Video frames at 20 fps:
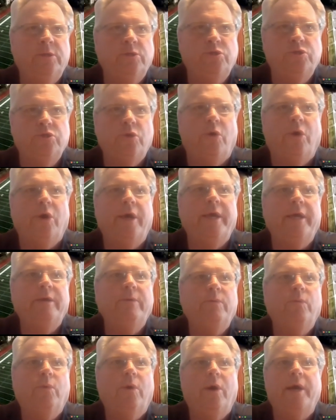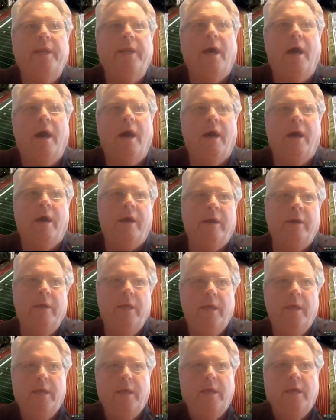enjoy what our
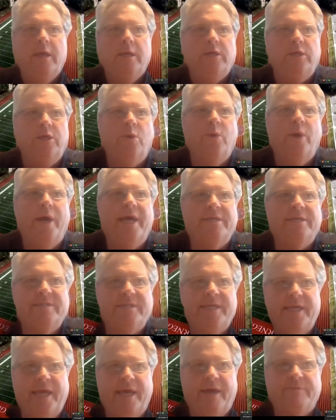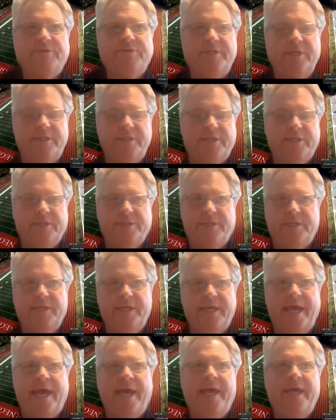
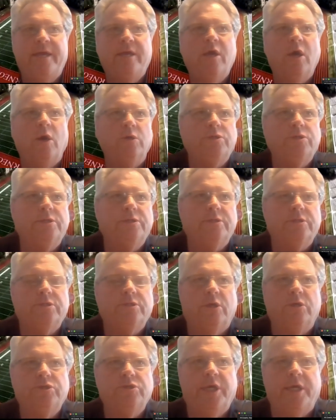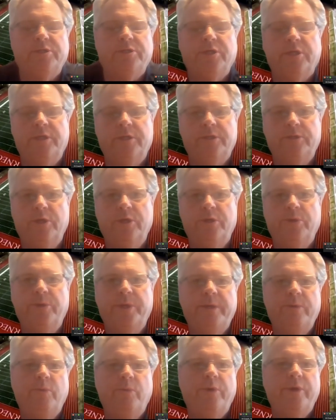USTFCCCA Coaches Association is
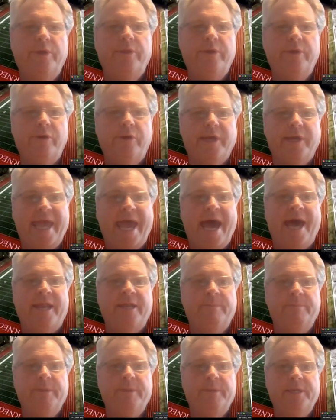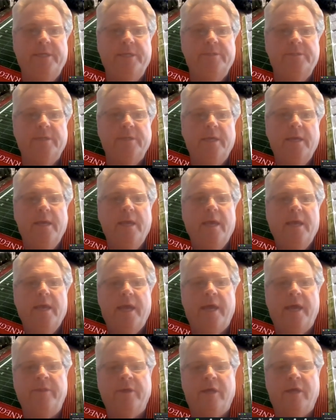doing with their academies
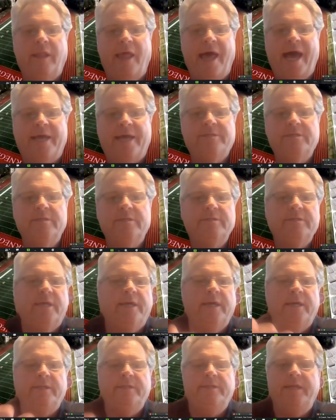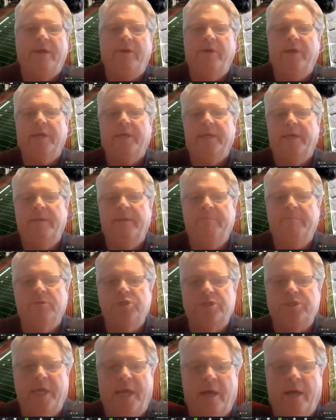and the classes. And Derek and
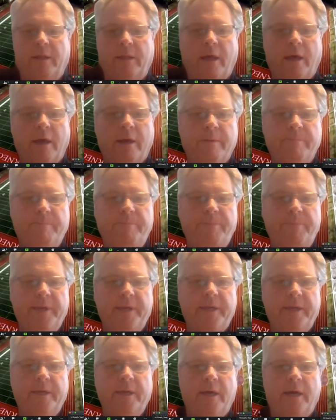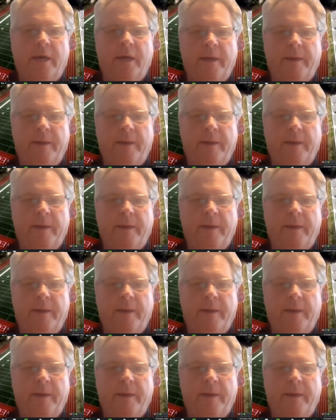Michelle are big